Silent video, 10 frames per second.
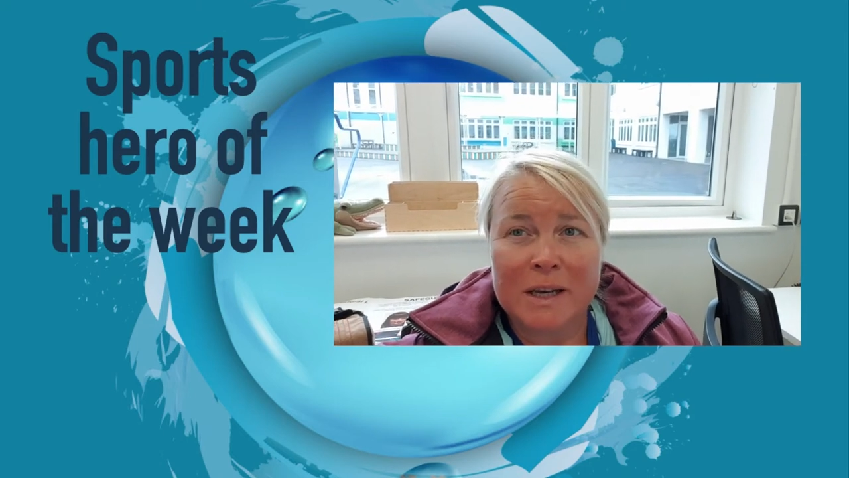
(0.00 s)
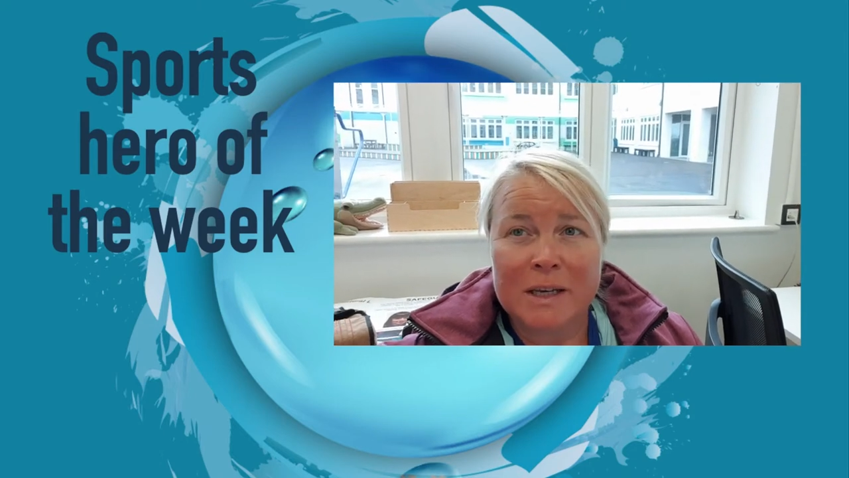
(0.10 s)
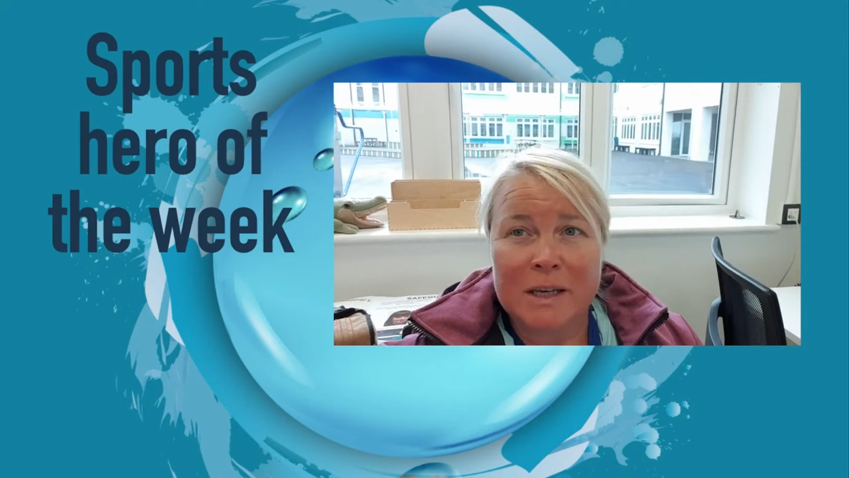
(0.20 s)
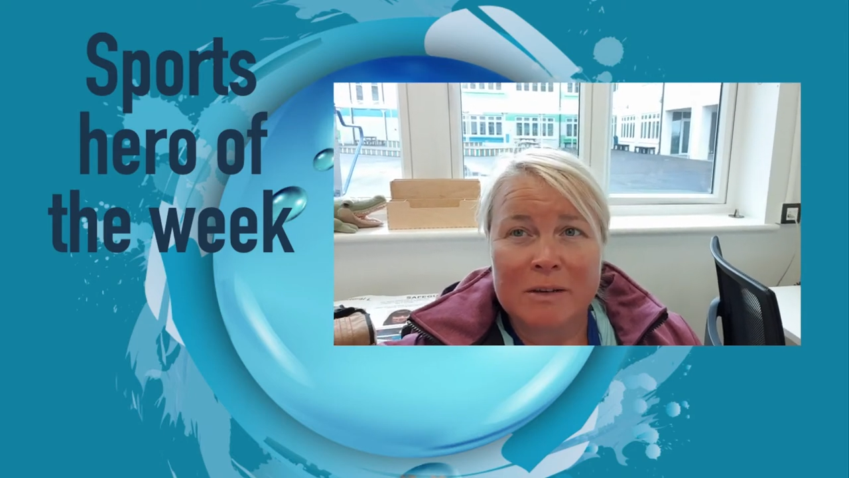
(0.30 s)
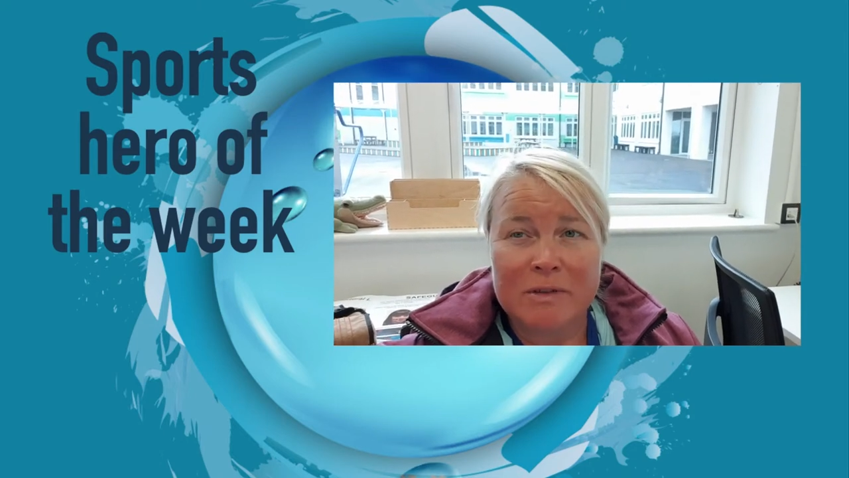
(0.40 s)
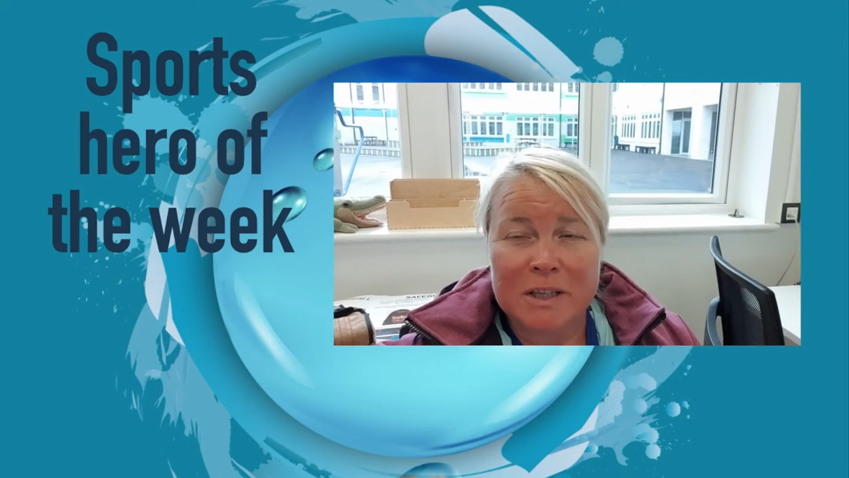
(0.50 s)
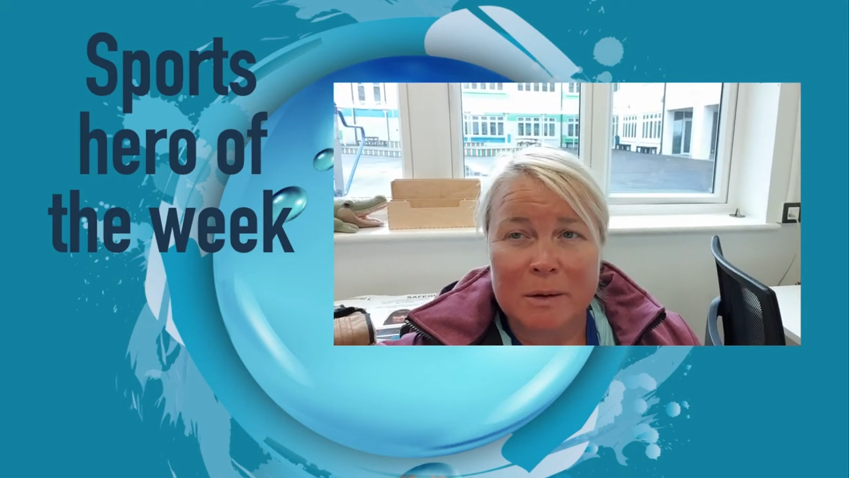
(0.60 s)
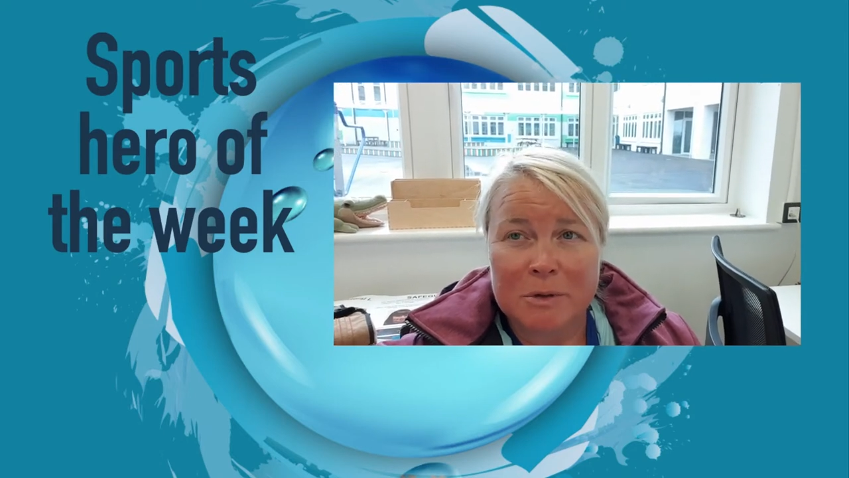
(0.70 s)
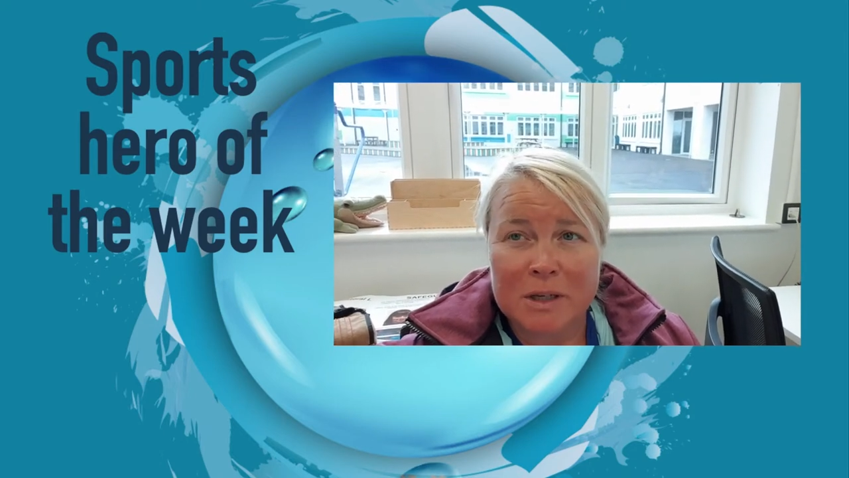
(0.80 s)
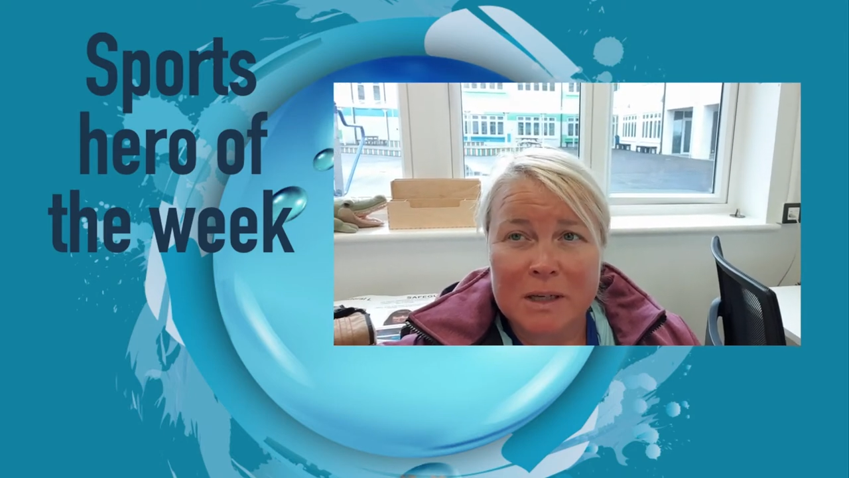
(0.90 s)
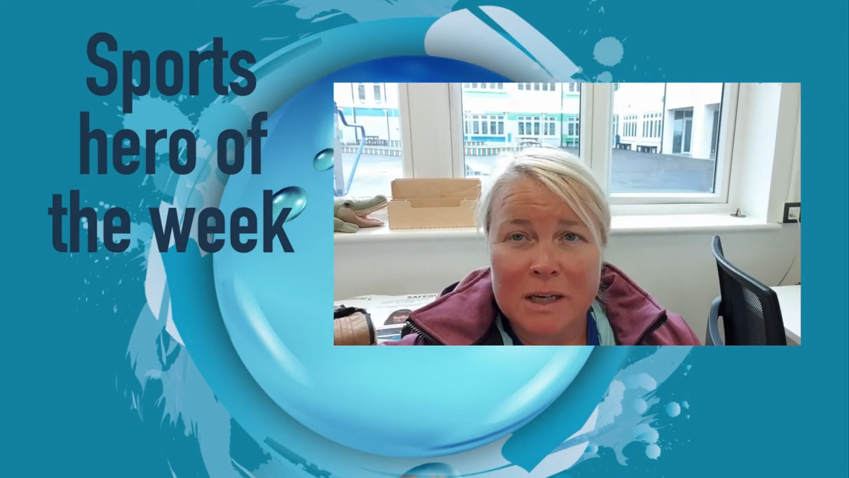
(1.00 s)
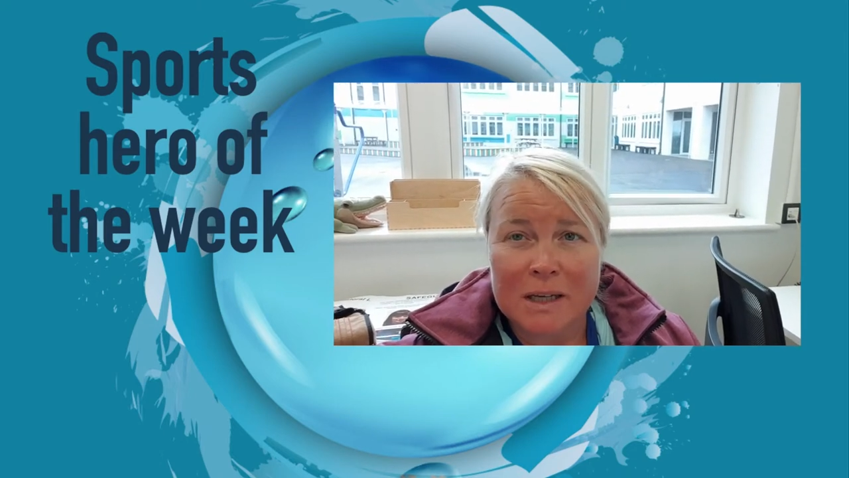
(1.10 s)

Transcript: in reception,